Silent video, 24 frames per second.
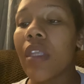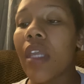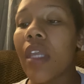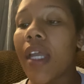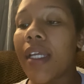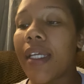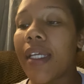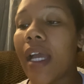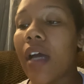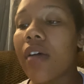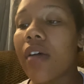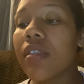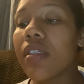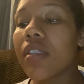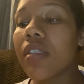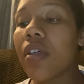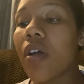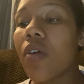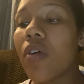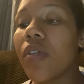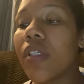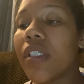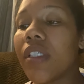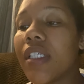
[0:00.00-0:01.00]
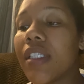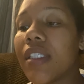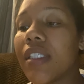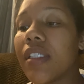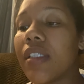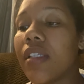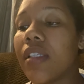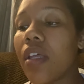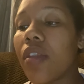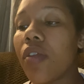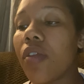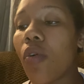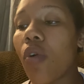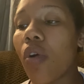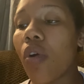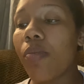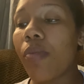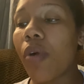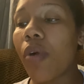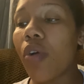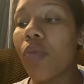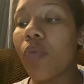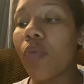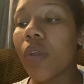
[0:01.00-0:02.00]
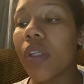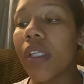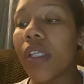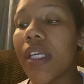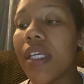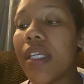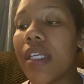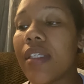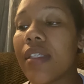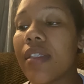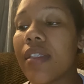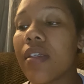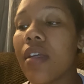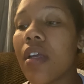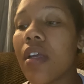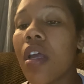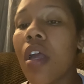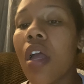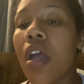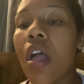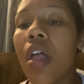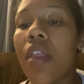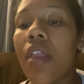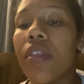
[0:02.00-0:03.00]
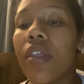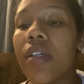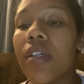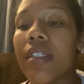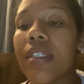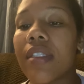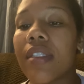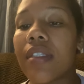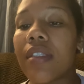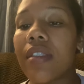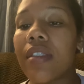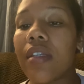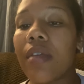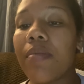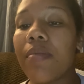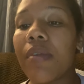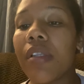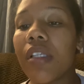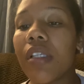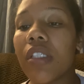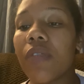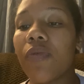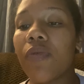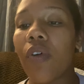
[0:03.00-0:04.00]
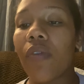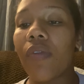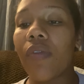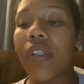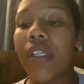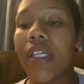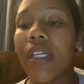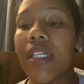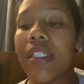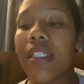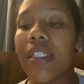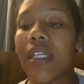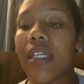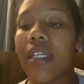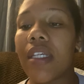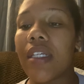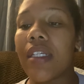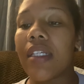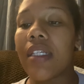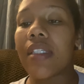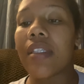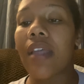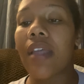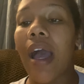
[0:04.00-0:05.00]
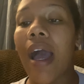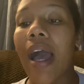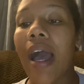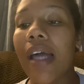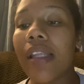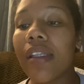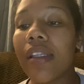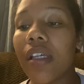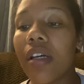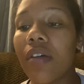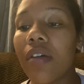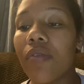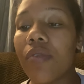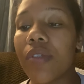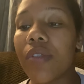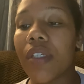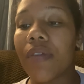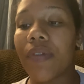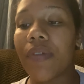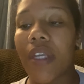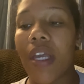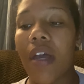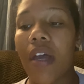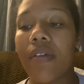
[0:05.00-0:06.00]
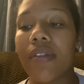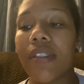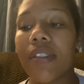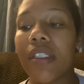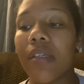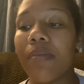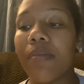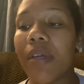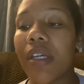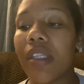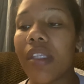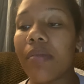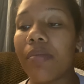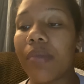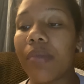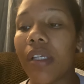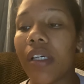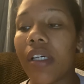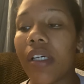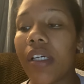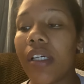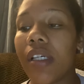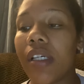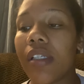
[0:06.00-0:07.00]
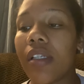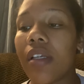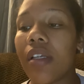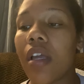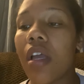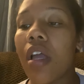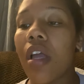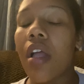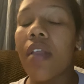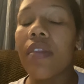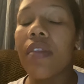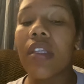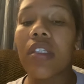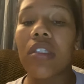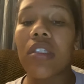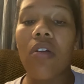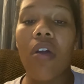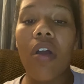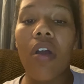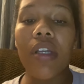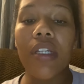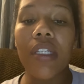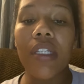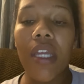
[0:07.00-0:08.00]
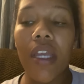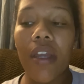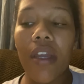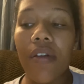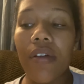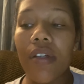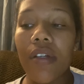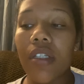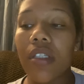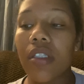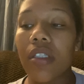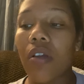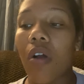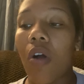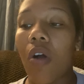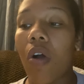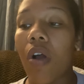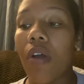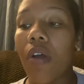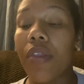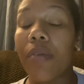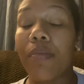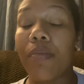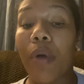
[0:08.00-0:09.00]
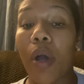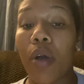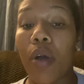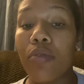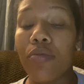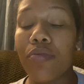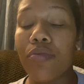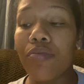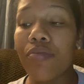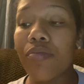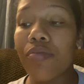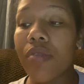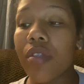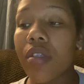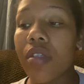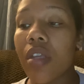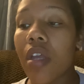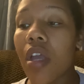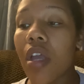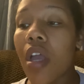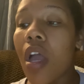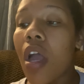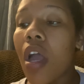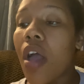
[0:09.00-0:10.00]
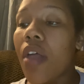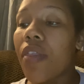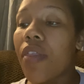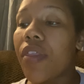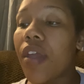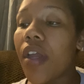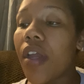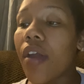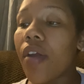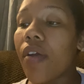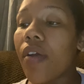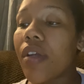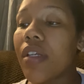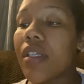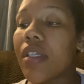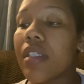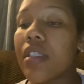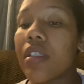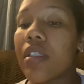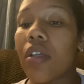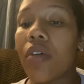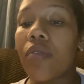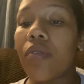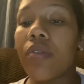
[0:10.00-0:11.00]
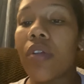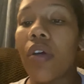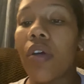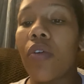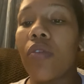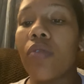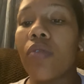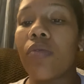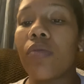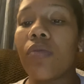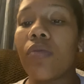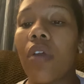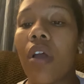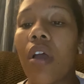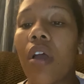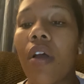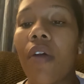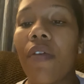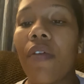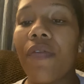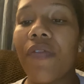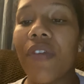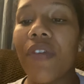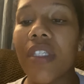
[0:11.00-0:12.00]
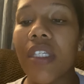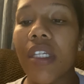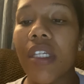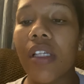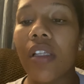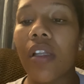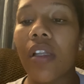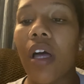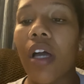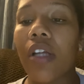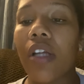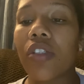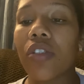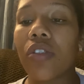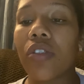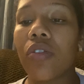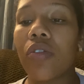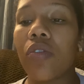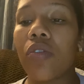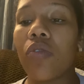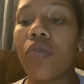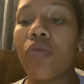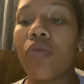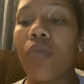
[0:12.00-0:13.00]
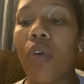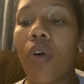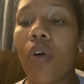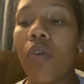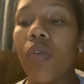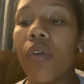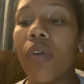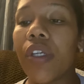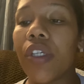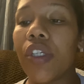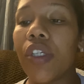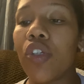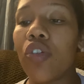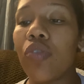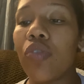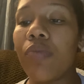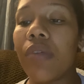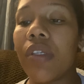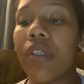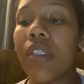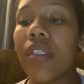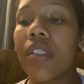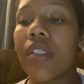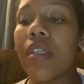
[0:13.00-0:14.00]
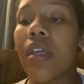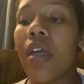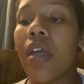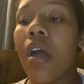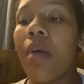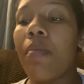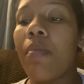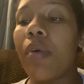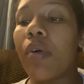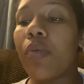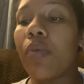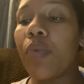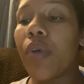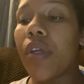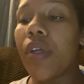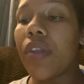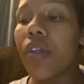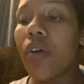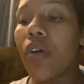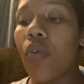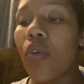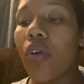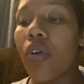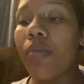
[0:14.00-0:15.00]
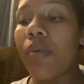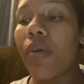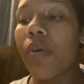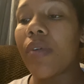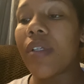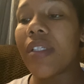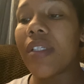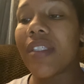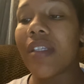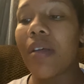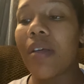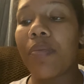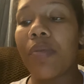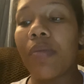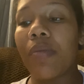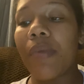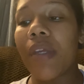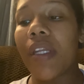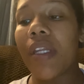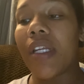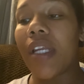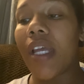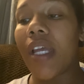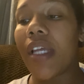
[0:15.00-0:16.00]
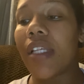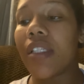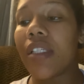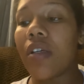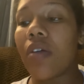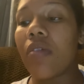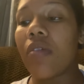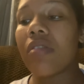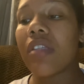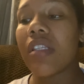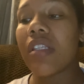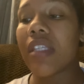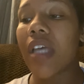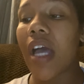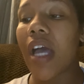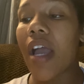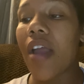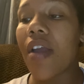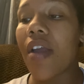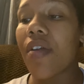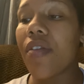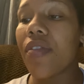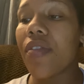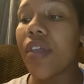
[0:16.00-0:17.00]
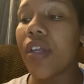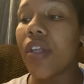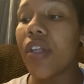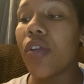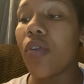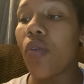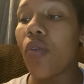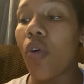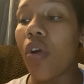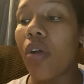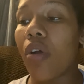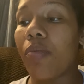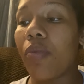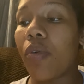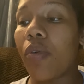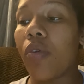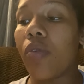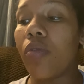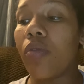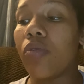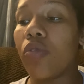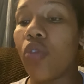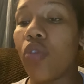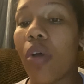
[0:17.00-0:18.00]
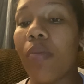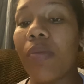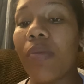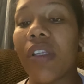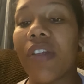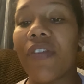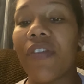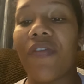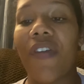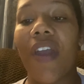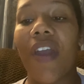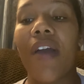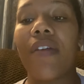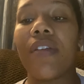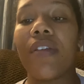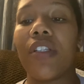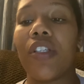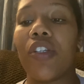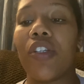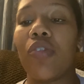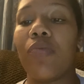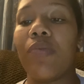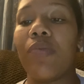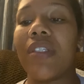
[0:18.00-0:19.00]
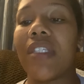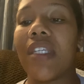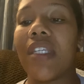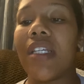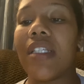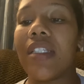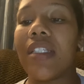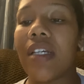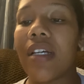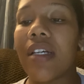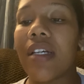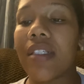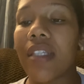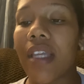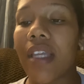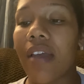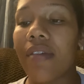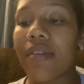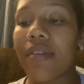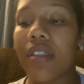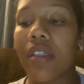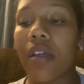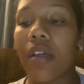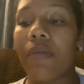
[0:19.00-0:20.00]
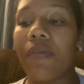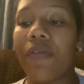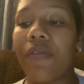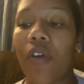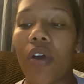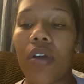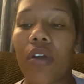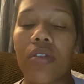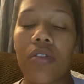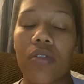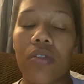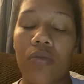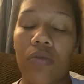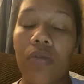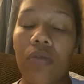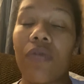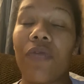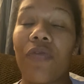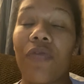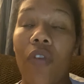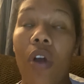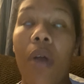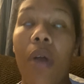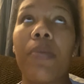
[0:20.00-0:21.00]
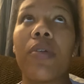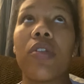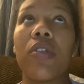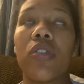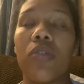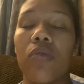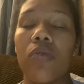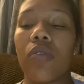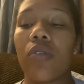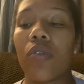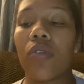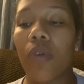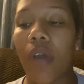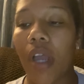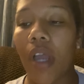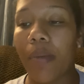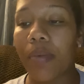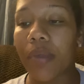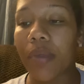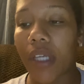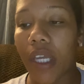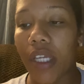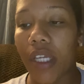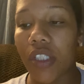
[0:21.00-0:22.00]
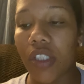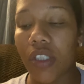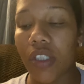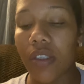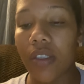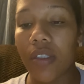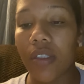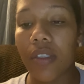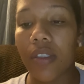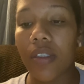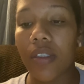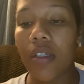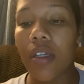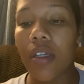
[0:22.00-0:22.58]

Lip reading: Calcitonin is another hormone released. The stimulus for release is high levels of calcium in the blood. The target areas are the bones. There is no known physiological role in humans, but when the hormone is supplemented at doses higher than normally found in humans, it does have some pharmaceutical applications.